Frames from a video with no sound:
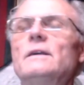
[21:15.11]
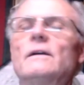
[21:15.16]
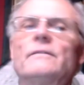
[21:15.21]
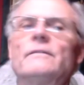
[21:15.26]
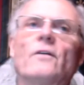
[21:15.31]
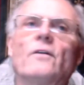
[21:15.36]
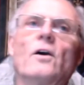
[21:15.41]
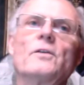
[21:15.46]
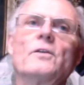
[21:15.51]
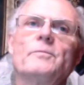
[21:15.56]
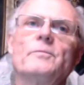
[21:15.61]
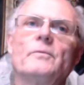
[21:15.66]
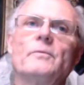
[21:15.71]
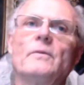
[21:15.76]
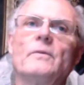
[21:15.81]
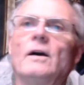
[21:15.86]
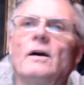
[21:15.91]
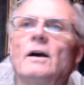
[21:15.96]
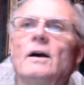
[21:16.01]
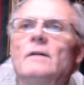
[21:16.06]
fourth
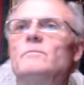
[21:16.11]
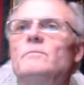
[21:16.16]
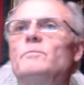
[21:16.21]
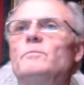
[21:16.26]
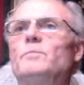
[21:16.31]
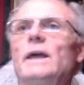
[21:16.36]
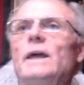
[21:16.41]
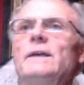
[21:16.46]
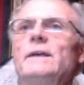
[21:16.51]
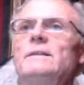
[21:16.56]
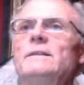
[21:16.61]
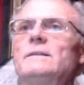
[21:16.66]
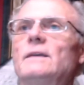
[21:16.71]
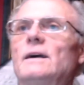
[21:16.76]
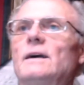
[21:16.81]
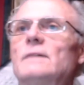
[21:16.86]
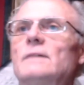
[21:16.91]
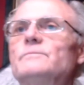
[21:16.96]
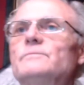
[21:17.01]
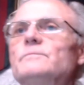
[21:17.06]
plate
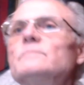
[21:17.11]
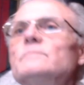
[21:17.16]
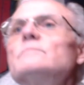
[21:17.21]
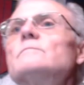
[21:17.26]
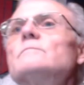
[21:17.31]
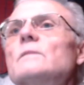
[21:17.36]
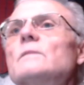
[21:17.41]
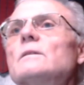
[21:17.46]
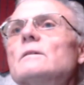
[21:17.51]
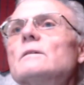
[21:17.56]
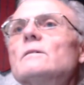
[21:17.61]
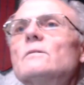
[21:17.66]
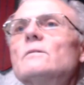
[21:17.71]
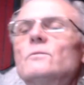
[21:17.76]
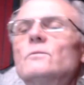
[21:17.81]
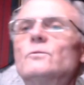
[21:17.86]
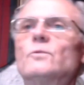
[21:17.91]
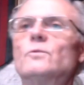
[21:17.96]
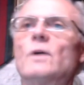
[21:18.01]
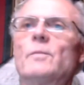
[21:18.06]

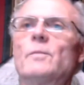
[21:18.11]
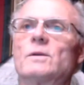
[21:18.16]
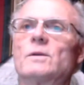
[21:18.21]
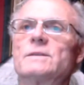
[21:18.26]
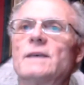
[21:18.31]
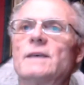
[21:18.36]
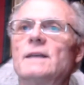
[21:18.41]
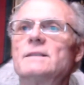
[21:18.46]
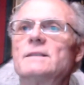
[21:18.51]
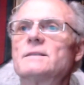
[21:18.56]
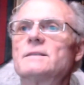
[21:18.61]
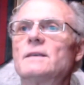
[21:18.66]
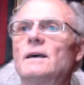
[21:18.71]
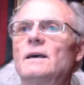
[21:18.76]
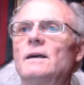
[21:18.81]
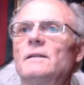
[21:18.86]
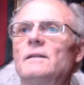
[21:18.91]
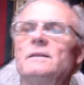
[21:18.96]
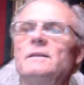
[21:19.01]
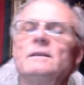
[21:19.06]
represents
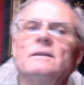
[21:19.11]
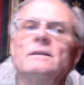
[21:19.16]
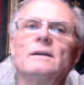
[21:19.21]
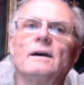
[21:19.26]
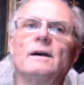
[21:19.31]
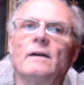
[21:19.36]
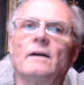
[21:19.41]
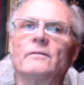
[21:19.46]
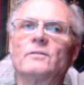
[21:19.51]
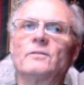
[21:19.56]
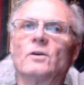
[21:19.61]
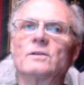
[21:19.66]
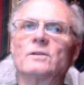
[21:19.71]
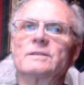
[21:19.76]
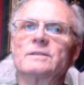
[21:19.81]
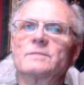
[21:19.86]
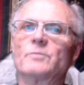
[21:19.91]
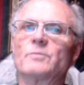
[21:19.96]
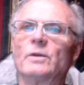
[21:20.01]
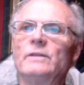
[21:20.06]
of course,
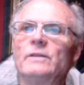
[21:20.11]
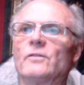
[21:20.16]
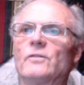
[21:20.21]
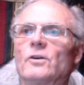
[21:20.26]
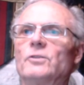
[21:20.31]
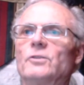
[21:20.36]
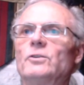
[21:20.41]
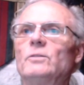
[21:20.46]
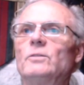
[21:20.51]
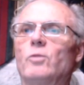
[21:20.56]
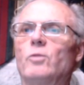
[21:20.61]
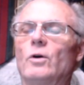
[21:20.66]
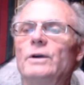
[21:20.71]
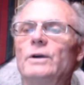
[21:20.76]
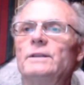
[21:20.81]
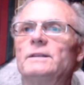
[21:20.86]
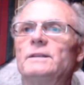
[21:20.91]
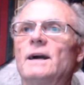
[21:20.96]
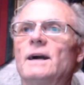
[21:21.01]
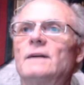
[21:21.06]
the spring vernal
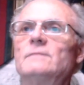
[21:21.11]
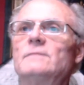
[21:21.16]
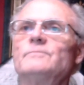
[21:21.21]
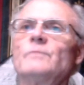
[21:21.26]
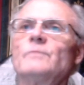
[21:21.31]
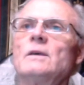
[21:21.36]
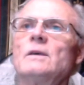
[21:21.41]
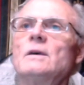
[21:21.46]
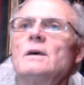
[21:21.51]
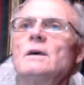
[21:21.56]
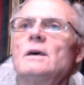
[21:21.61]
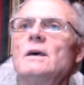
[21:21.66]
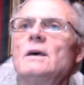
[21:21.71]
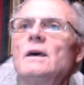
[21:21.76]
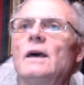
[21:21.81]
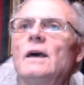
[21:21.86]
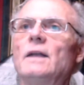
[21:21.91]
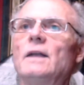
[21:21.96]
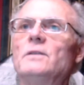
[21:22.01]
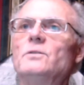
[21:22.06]
point now,
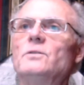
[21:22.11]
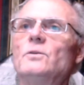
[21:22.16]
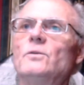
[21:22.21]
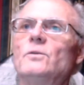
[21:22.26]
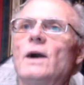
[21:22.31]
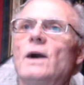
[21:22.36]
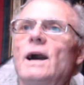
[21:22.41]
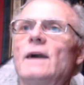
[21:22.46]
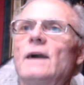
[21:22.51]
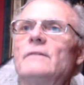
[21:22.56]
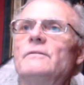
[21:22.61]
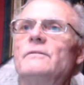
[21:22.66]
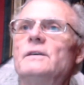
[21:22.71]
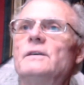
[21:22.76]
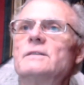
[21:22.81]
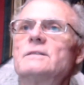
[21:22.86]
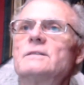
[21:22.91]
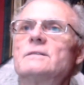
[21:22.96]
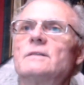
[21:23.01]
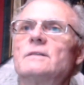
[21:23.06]
and you have
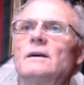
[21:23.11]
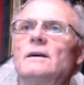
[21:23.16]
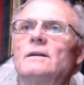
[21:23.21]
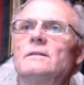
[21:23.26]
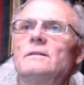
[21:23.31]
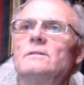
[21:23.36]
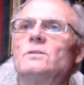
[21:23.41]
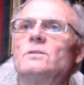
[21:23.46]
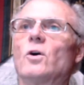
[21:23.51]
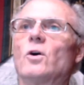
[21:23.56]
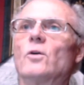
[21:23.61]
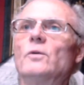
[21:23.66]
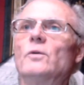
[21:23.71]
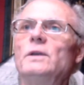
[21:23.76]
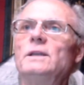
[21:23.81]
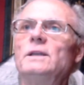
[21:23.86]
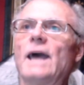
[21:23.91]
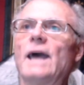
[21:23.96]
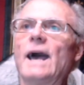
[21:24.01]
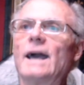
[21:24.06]
this
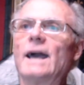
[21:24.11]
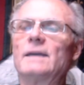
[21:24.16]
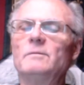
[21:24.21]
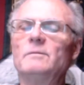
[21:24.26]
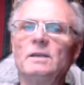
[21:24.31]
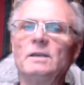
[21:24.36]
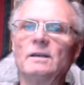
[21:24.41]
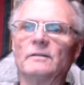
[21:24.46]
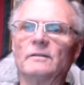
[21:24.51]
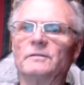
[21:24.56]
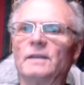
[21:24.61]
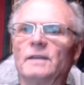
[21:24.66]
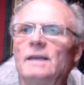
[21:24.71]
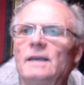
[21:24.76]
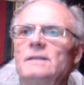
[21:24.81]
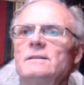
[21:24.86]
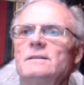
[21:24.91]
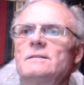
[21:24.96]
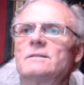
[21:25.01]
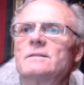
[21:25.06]
taurine acme of
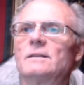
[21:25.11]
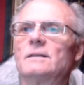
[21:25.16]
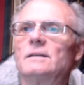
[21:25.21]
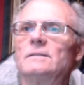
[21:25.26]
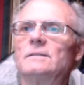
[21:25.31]
days,